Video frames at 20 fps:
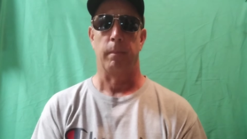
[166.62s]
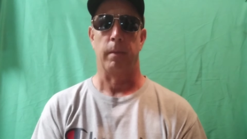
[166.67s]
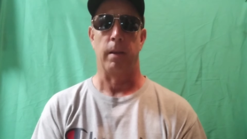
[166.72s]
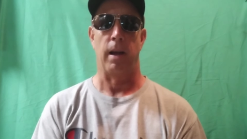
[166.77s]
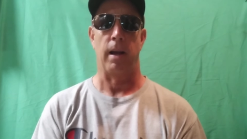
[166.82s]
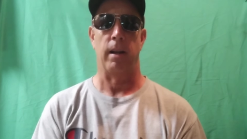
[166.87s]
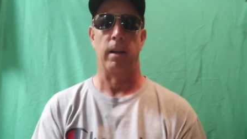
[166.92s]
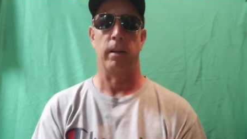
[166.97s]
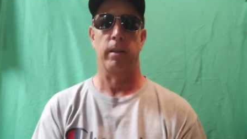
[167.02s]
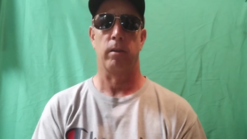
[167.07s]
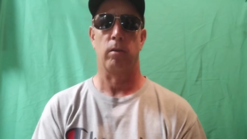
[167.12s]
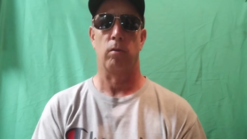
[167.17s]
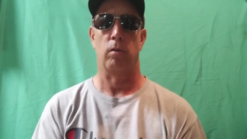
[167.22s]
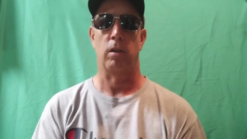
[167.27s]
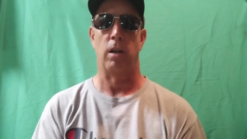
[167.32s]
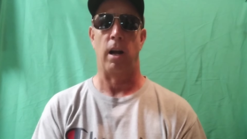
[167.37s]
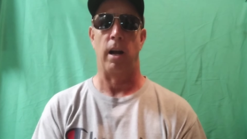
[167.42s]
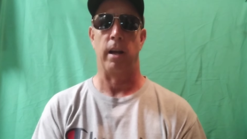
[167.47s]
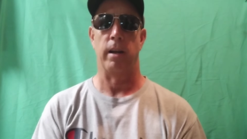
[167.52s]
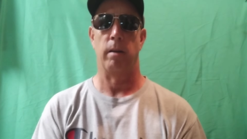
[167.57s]
not little
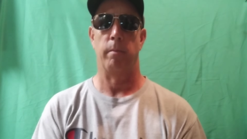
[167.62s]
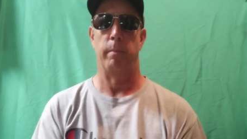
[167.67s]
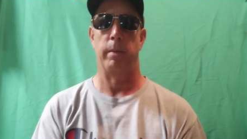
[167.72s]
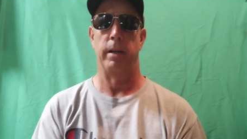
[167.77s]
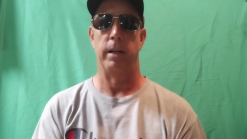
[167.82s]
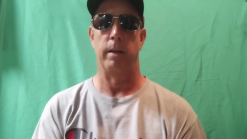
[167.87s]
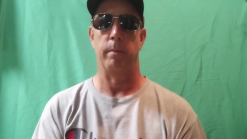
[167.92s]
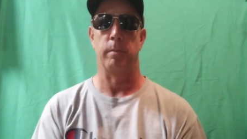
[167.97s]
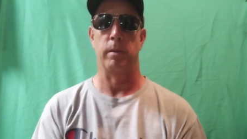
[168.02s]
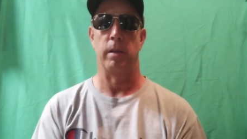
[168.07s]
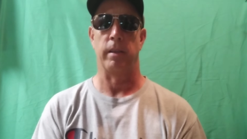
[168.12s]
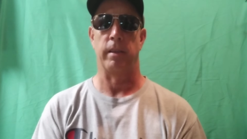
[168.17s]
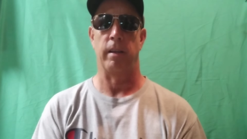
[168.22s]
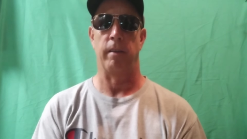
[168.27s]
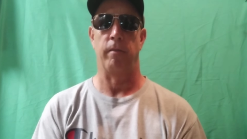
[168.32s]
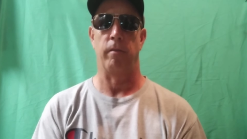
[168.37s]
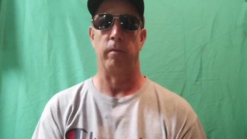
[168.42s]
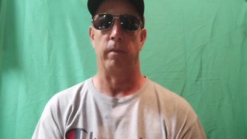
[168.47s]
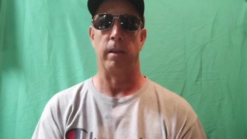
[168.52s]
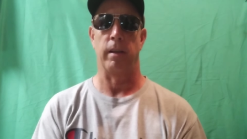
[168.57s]
condominiums that
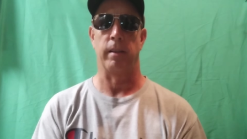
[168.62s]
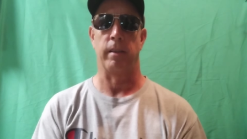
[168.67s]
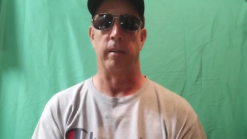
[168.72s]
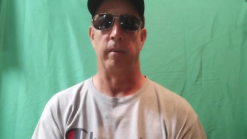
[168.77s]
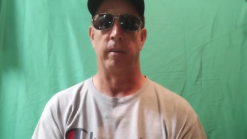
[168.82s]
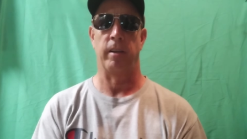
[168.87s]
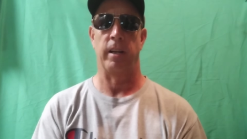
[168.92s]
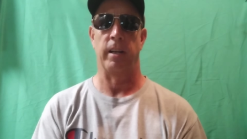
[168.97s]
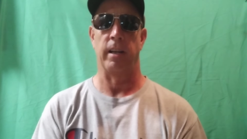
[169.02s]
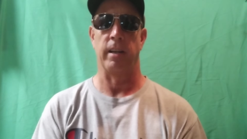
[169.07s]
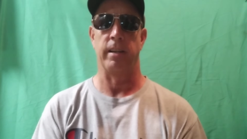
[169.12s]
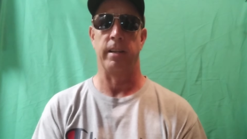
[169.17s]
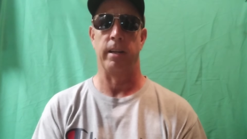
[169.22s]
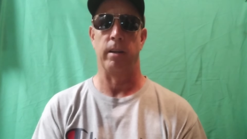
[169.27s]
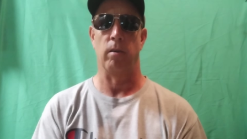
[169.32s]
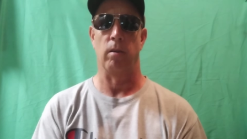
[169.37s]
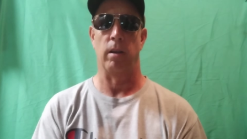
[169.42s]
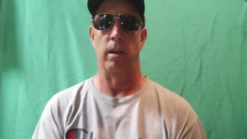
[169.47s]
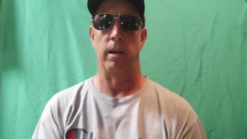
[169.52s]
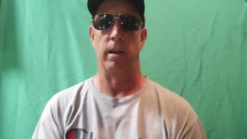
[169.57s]
they that they're getting a
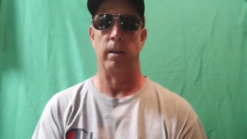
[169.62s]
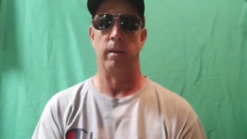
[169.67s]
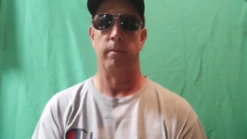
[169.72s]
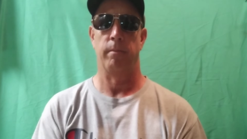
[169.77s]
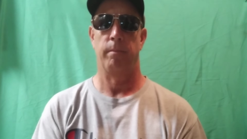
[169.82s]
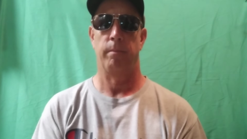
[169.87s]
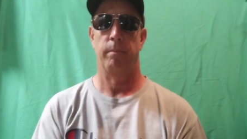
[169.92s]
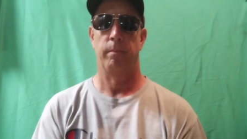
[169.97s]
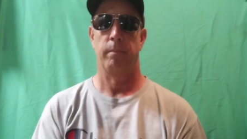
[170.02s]
deal on.